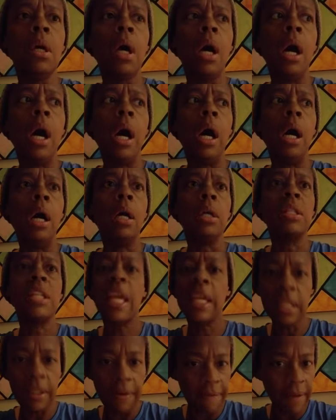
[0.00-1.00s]
uh,
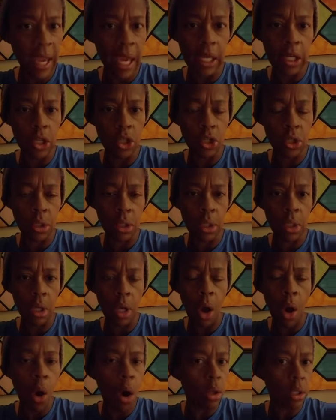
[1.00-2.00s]
taken advantage
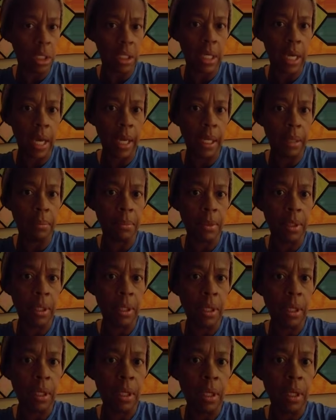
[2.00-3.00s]
all the time.
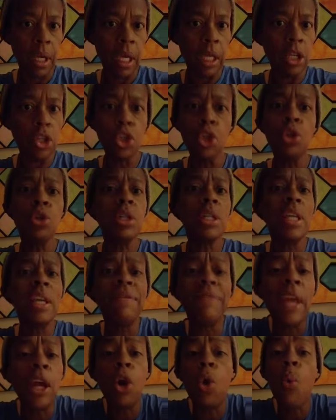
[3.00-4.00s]
And it's usually
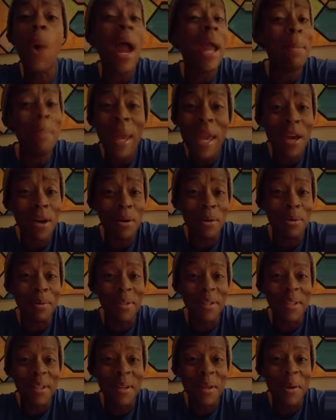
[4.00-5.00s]
if they are white
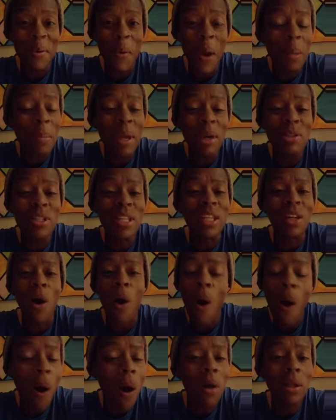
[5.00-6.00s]
males. White males get
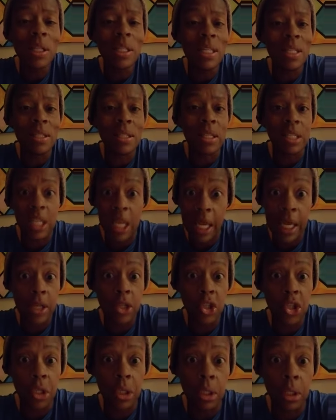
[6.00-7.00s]
all of this
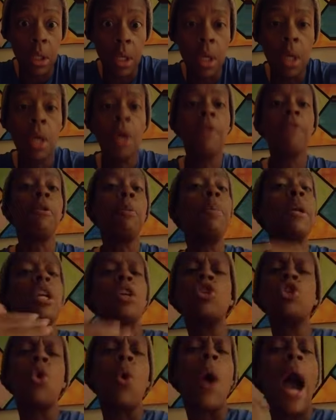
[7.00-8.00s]
attention for
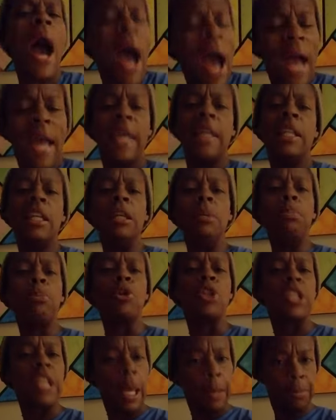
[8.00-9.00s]
being so highly
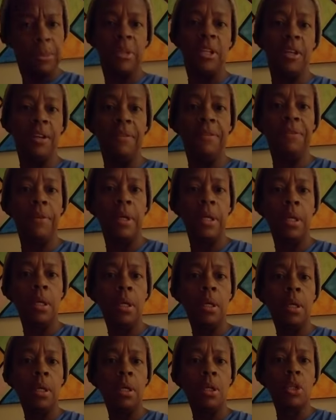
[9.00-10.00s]
perceptive,
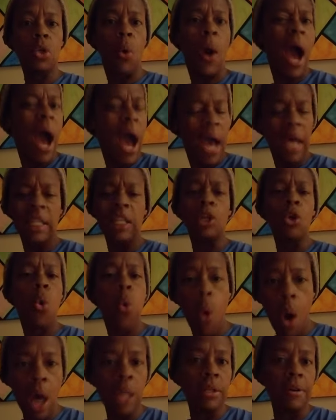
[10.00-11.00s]
so highly
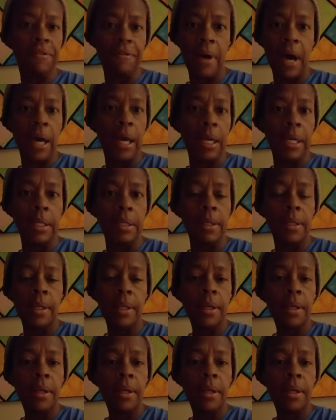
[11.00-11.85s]
qualified,